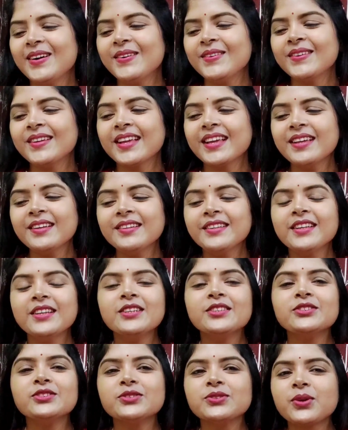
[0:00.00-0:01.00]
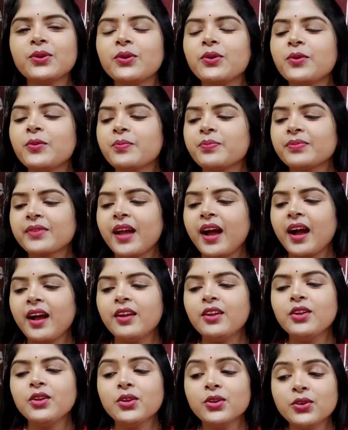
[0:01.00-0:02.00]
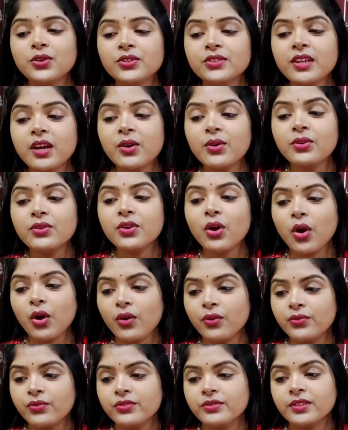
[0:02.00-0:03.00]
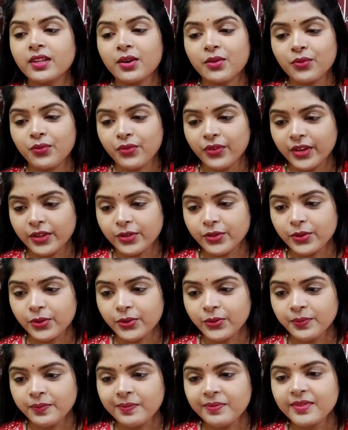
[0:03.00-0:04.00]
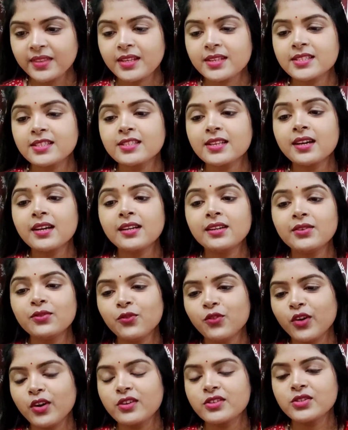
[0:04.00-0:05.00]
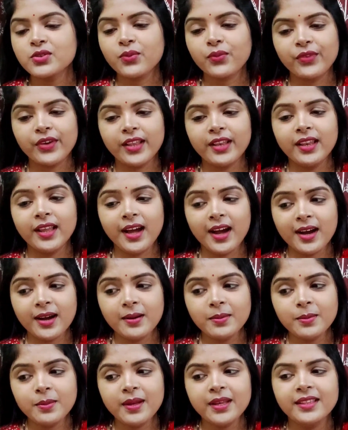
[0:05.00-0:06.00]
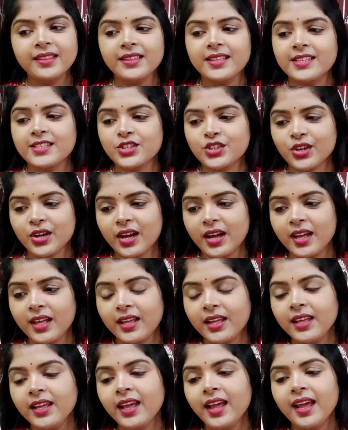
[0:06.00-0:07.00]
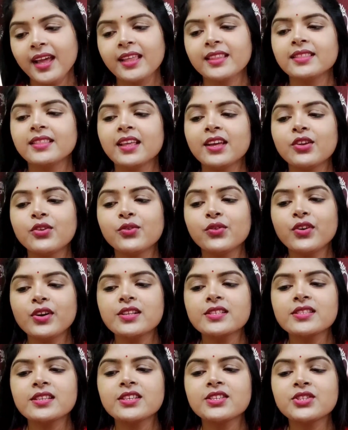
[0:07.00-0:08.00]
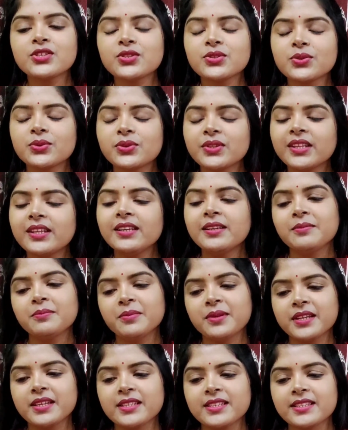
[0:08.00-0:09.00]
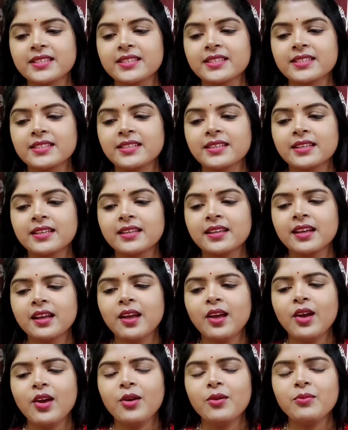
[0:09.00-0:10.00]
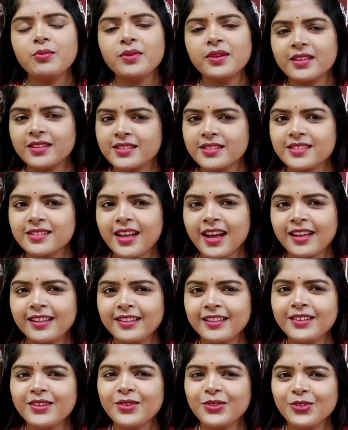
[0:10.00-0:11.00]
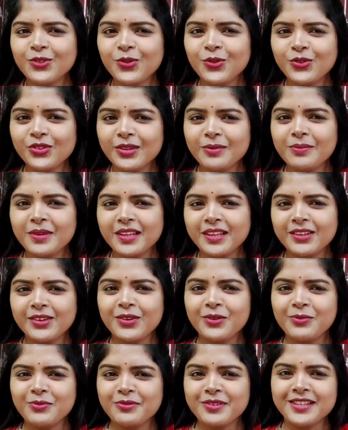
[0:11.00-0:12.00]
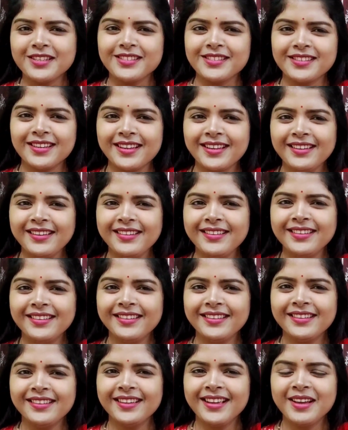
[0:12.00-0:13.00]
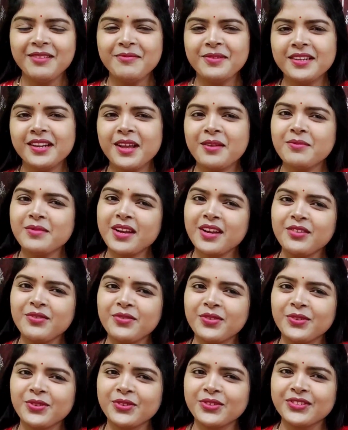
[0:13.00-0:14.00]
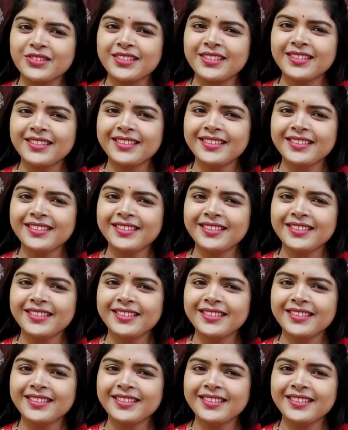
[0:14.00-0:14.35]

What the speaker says: Okay, so I looked out of the window. The sun was well up in the sky and there was a soothing breeze. Breeze, I think you know the meaning of breeze, right? But I am confused.